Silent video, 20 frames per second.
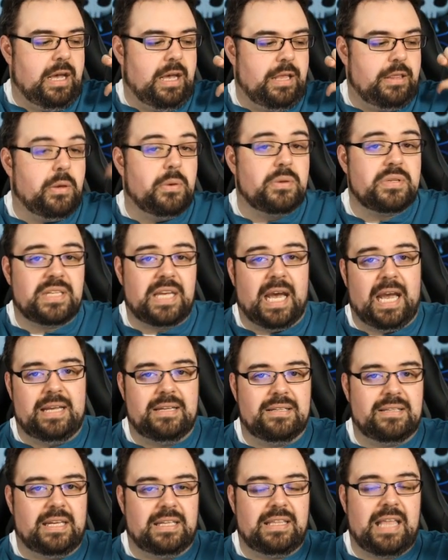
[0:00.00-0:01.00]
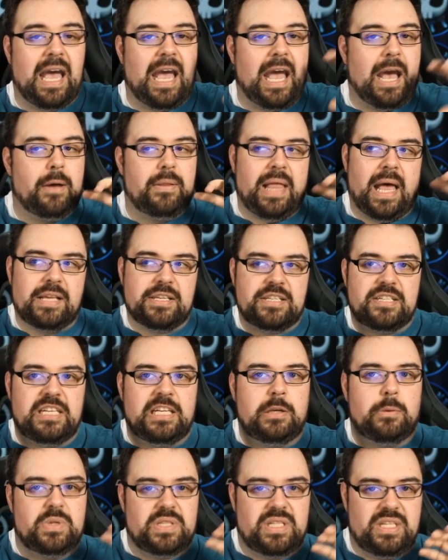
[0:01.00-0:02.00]
Those guys, like that, how that
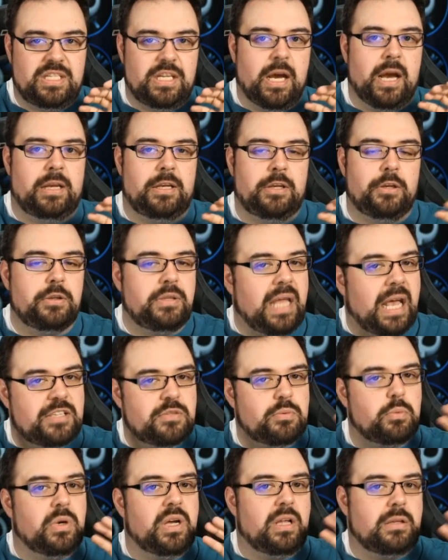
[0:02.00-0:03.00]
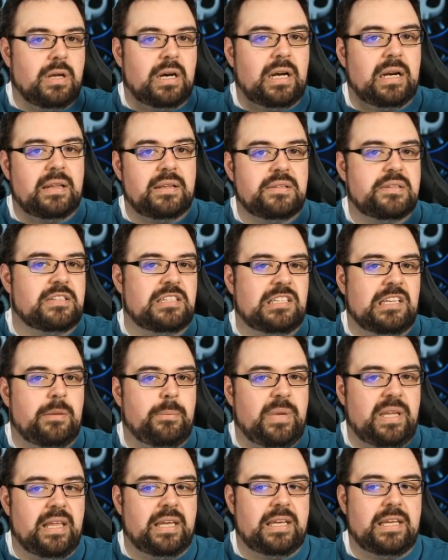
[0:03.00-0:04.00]
scene was done. That's what a lot of this is going to
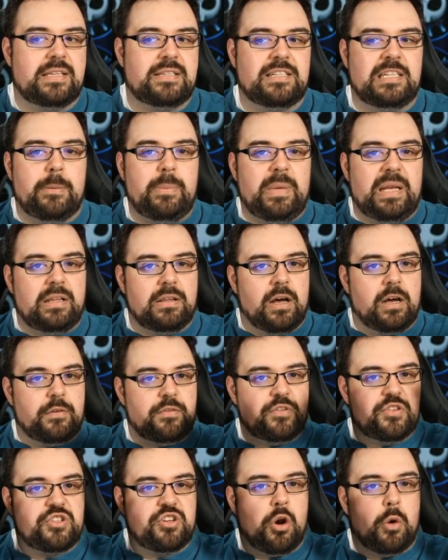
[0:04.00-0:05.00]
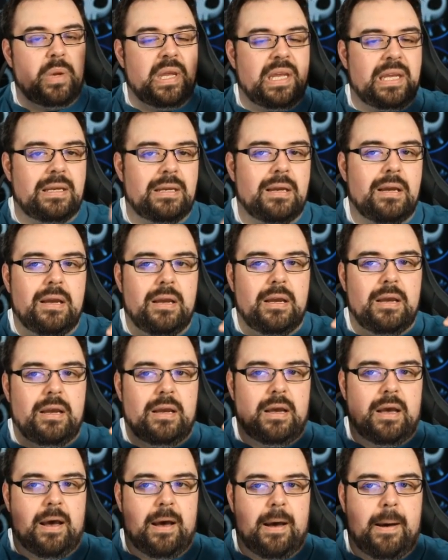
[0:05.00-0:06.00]
be like. It's going to be a lot of showing
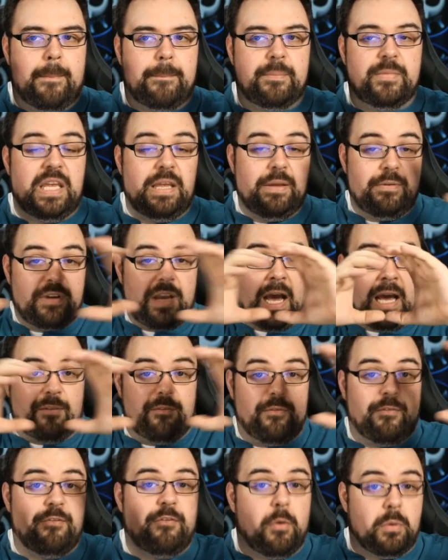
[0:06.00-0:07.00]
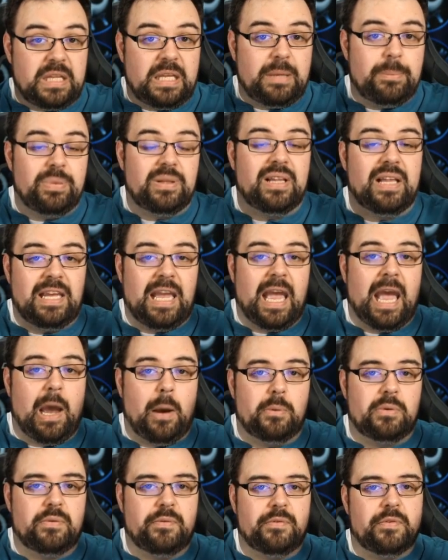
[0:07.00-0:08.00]
it kind of fully play
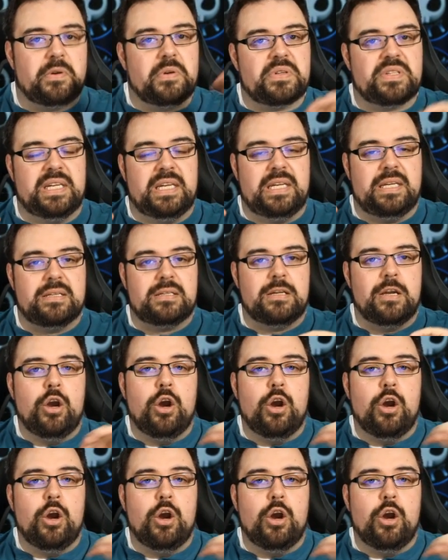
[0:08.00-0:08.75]
out versus